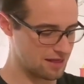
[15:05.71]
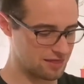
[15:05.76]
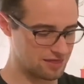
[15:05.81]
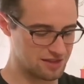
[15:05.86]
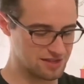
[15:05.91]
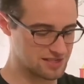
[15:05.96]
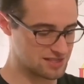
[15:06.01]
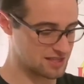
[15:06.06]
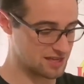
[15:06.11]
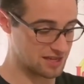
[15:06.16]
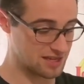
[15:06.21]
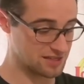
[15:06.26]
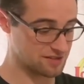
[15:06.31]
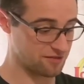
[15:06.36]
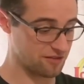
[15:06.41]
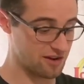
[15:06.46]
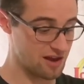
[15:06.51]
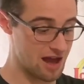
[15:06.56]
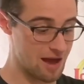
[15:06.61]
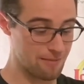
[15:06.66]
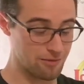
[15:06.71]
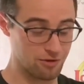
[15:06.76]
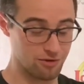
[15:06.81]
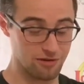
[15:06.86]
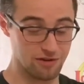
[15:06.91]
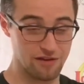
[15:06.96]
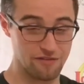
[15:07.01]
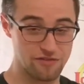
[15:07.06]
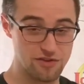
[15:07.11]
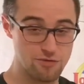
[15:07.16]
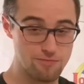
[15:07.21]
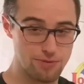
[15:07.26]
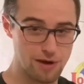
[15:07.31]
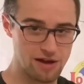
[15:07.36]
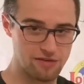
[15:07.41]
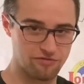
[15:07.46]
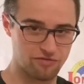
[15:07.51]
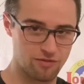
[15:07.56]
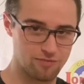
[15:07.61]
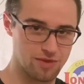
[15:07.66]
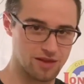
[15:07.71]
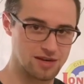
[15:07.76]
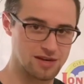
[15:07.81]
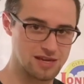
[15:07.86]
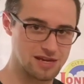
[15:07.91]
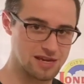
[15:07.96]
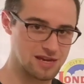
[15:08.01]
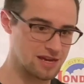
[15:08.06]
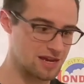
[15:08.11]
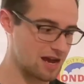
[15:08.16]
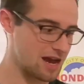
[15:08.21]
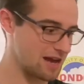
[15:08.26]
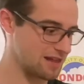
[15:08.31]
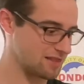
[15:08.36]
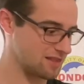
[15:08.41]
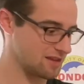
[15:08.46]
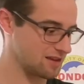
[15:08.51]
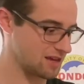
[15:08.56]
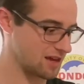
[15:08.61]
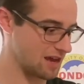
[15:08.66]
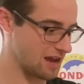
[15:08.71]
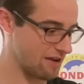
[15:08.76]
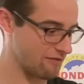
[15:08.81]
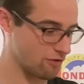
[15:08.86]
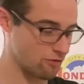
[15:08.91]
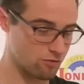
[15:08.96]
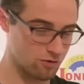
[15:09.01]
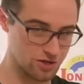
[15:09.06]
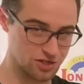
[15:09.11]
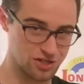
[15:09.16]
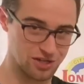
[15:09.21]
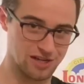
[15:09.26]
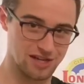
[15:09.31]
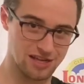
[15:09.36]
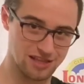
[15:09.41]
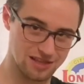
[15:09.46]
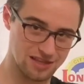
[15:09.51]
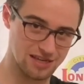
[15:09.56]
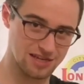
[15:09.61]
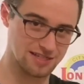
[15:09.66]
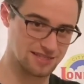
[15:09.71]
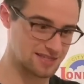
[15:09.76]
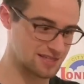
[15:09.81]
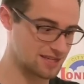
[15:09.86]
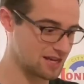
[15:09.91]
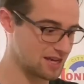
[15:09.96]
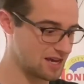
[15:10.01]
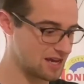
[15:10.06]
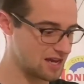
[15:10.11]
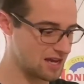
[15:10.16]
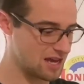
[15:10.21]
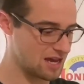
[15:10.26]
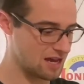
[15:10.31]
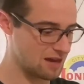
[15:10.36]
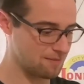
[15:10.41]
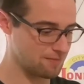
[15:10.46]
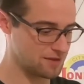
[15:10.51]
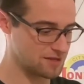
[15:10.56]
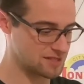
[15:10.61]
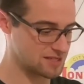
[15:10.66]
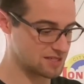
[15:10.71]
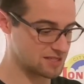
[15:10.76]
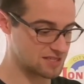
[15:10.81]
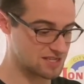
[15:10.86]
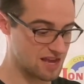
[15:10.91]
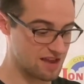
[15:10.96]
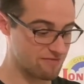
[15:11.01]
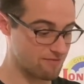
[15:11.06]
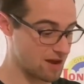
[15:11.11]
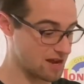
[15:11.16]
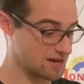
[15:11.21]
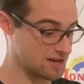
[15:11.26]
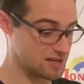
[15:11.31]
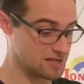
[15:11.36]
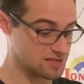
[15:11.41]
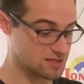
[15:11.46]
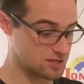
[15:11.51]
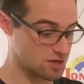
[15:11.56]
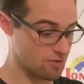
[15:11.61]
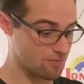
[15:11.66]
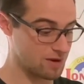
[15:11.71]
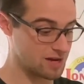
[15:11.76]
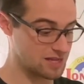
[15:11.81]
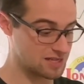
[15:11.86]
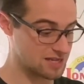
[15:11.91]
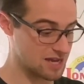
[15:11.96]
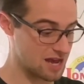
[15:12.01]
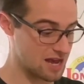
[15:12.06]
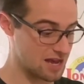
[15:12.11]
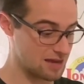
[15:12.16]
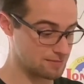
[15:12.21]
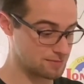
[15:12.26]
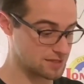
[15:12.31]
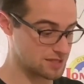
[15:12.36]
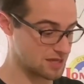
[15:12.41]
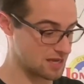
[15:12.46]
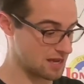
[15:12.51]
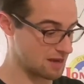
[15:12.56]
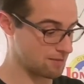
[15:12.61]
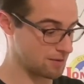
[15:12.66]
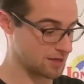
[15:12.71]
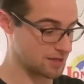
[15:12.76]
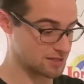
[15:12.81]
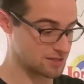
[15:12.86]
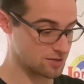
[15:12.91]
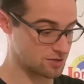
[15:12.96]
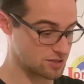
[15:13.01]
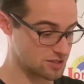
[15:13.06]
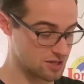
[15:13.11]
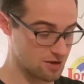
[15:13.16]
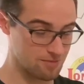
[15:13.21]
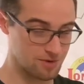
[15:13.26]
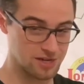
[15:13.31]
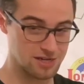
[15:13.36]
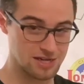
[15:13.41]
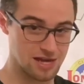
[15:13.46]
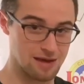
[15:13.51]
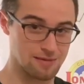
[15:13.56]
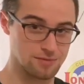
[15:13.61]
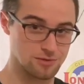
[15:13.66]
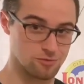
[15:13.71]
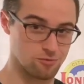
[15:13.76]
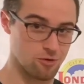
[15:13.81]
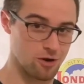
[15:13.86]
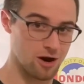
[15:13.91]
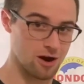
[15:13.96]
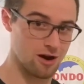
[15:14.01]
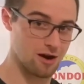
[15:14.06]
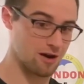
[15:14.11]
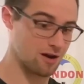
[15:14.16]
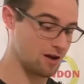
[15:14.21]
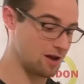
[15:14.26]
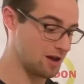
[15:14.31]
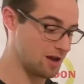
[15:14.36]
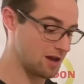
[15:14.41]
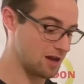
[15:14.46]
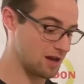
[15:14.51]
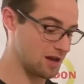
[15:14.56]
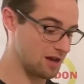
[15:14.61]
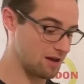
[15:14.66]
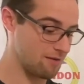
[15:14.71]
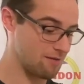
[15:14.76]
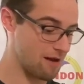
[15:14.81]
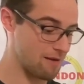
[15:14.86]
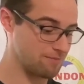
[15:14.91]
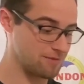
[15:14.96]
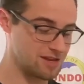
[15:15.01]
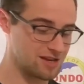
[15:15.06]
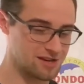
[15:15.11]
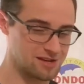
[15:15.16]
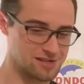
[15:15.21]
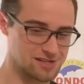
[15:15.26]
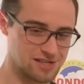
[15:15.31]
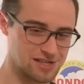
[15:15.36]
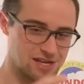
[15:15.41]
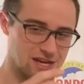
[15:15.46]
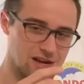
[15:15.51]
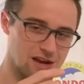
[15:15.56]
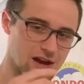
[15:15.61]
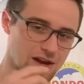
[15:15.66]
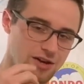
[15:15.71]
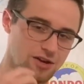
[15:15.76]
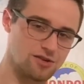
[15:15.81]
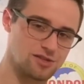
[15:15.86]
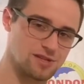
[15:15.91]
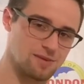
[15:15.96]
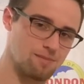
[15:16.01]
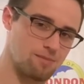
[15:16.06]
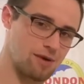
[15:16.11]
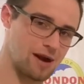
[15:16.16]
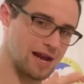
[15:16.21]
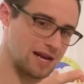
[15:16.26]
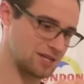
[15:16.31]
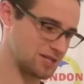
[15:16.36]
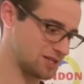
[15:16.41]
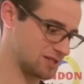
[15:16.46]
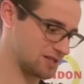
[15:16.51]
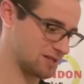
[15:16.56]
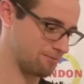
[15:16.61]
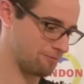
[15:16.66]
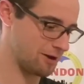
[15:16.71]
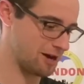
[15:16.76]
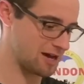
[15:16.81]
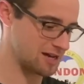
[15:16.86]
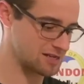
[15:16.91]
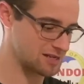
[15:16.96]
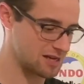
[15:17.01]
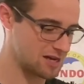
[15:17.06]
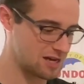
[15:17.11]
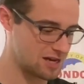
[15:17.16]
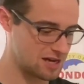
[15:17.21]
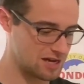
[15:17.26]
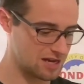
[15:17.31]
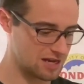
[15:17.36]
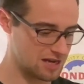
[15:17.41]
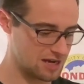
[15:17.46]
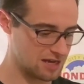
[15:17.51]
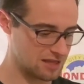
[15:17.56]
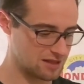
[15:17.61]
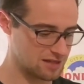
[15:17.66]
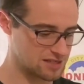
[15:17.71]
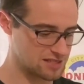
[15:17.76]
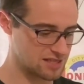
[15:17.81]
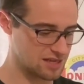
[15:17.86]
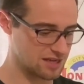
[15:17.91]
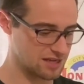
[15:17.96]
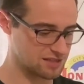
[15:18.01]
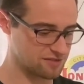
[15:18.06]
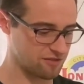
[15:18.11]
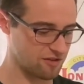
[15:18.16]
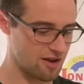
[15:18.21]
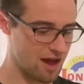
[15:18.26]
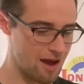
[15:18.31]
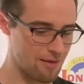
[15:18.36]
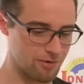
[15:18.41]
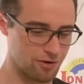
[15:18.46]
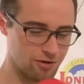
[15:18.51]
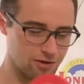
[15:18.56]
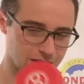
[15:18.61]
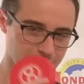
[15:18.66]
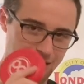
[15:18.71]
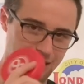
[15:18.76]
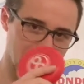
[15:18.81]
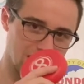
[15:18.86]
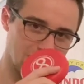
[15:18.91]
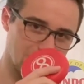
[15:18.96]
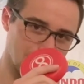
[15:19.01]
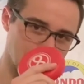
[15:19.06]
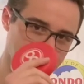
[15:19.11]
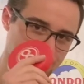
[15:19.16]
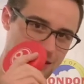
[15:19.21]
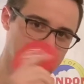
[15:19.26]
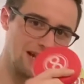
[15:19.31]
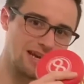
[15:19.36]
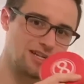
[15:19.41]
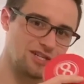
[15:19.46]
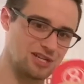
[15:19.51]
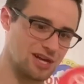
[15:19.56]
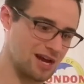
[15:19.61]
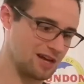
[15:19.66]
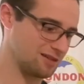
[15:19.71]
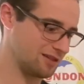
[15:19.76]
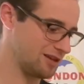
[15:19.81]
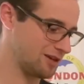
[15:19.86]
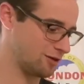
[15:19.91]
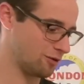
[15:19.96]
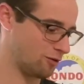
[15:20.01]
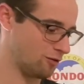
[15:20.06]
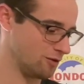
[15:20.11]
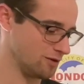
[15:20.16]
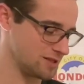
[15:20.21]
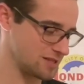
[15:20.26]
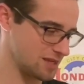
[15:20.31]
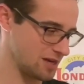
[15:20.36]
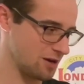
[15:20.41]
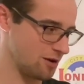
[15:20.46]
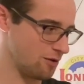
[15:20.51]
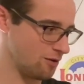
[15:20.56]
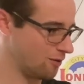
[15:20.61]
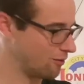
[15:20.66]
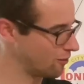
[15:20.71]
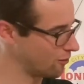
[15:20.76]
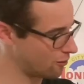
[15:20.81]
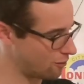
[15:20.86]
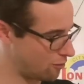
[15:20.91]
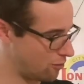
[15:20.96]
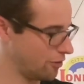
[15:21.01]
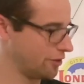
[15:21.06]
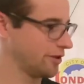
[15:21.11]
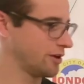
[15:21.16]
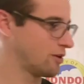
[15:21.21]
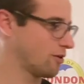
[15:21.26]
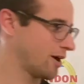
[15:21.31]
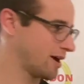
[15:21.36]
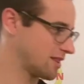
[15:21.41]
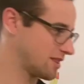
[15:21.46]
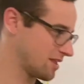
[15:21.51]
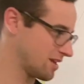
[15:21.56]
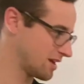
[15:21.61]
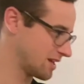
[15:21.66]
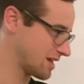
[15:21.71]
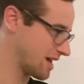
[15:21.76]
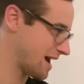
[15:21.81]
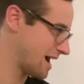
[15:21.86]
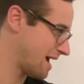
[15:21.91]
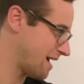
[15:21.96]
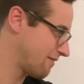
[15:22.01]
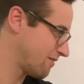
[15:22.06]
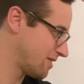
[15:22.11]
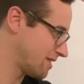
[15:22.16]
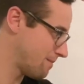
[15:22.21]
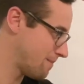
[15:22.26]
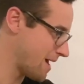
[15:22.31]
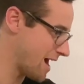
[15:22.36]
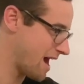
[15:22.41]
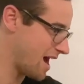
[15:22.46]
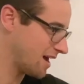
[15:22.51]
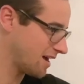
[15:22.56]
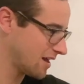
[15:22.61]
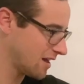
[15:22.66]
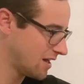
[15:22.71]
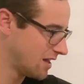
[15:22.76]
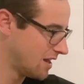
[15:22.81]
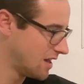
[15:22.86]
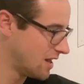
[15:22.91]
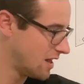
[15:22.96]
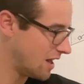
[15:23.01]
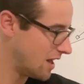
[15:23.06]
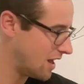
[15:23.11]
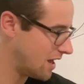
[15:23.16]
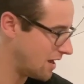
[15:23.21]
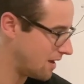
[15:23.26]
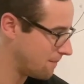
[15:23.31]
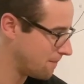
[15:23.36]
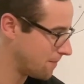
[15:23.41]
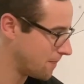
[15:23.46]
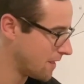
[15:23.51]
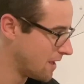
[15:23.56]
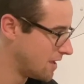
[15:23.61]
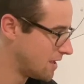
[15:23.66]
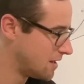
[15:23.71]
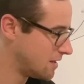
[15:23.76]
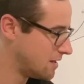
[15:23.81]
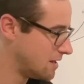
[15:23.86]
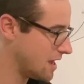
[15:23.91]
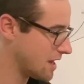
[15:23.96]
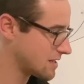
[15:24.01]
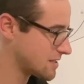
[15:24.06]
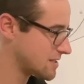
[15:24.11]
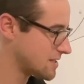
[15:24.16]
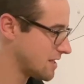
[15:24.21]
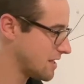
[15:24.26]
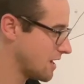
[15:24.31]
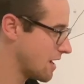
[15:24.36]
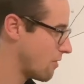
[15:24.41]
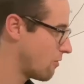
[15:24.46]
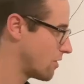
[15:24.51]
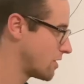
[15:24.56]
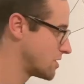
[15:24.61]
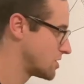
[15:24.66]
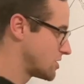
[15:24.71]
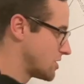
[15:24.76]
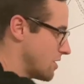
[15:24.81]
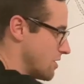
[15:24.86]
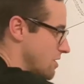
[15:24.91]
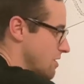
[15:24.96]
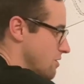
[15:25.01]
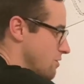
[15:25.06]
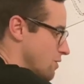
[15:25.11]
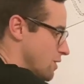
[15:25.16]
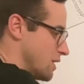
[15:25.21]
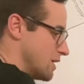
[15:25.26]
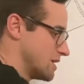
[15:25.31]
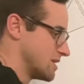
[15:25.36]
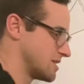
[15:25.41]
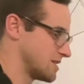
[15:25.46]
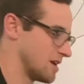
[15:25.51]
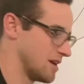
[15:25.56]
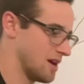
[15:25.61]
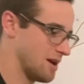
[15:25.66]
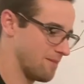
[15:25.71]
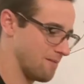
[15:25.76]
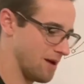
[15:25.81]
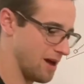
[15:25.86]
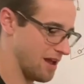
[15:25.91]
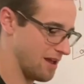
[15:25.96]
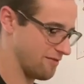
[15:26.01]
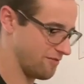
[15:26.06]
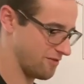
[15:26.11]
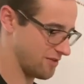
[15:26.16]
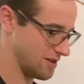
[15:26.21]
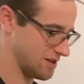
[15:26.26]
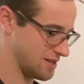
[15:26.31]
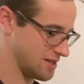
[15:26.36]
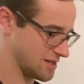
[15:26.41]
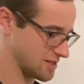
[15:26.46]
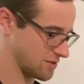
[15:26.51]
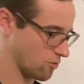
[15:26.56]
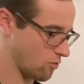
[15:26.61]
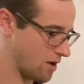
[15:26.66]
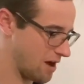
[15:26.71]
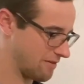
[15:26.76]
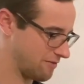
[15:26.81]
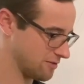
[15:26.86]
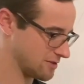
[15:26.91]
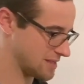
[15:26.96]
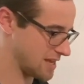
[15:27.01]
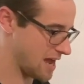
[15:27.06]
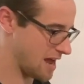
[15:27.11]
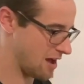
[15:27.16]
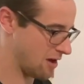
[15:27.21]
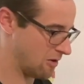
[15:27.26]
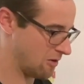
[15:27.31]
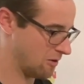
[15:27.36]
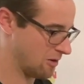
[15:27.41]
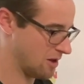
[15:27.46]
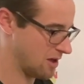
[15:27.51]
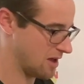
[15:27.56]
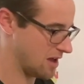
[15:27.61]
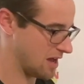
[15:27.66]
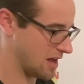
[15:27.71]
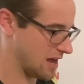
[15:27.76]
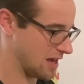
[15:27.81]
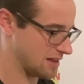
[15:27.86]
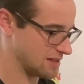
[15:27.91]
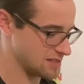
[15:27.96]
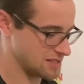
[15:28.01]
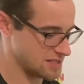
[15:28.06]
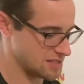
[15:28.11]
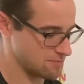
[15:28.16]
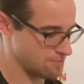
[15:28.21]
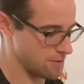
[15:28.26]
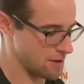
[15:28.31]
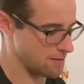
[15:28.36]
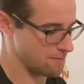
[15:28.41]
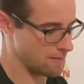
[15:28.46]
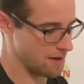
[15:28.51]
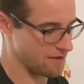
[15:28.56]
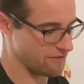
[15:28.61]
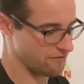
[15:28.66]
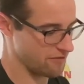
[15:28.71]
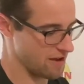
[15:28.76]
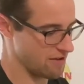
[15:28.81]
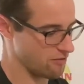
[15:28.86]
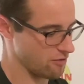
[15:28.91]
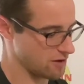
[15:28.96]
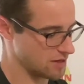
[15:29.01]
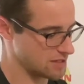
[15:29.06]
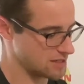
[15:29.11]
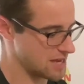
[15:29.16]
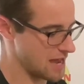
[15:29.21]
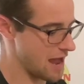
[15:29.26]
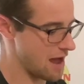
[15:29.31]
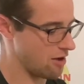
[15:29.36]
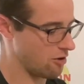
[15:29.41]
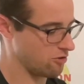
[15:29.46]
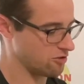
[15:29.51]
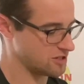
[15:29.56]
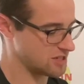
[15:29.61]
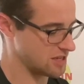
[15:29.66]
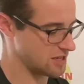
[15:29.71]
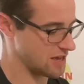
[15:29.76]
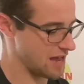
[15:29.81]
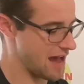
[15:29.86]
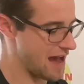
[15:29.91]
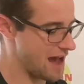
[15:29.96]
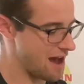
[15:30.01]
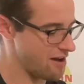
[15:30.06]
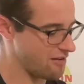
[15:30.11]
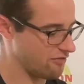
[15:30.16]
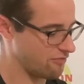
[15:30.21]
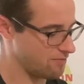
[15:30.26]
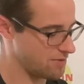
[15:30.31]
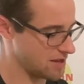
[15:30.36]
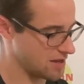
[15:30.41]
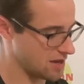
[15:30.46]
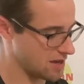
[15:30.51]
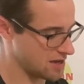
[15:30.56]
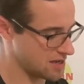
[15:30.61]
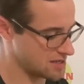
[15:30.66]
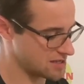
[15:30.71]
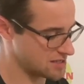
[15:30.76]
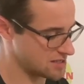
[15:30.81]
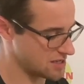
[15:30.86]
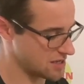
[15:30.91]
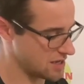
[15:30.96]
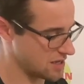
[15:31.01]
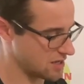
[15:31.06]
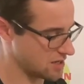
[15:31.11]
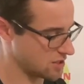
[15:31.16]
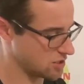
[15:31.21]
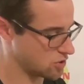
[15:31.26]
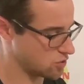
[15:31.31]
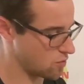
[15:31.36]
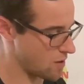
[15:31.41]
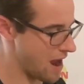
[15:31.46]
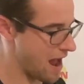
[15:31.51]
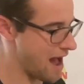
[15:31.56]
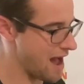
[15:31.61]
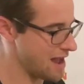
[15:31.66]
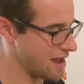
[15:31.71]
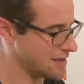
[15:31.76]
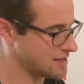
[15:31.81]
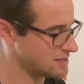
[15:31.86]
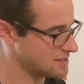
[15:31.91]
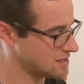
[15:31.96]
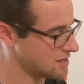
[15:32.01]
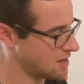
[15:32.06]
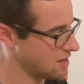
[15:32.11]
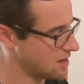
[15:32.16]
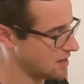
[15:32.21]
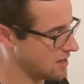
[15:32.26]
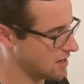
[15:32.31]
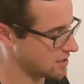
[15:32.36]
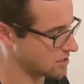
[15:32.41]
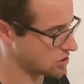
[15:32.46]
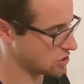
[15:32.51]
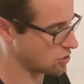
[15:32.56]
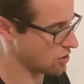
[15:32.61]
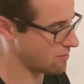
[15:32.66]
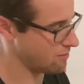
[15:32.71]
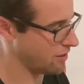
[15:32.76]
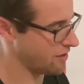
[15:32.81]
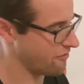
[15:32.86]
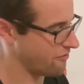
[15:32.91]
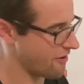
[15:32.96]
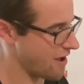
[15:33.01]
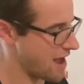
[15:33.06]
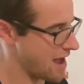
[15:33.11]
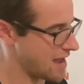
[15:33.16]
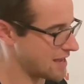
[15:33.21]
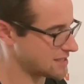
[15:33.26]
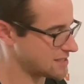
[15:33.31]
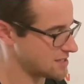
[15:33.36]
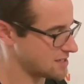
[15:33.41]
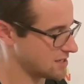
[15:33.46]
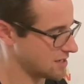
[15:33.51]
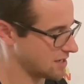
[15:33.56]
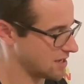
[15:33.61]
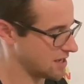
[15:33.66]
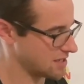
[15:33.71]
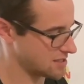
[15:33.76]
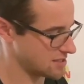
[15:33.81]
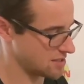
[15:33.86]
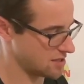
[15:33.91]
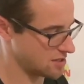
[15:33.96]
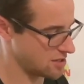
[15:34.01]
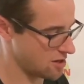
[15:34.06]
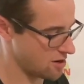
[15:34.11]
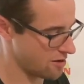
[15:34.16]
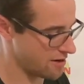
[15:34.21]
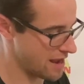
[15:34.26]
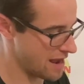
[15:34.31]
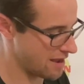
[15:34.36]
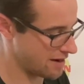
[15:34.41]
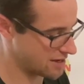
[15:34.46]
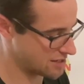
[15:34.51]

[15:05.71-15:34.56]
This thing is phenomenal. If you putt from the knee, I think everyone should get this. This has saved my knees so many times because there's so many times where I'm needing to get under some branches to putt, and this thing is phenomenal. Again, PDGA legal, so really great thing to have in the bag. Next thing I want to show you is my Infinite Disc waffle towel. This has been my favorite towel to have because it dries extremely fast. It gets the dirt out.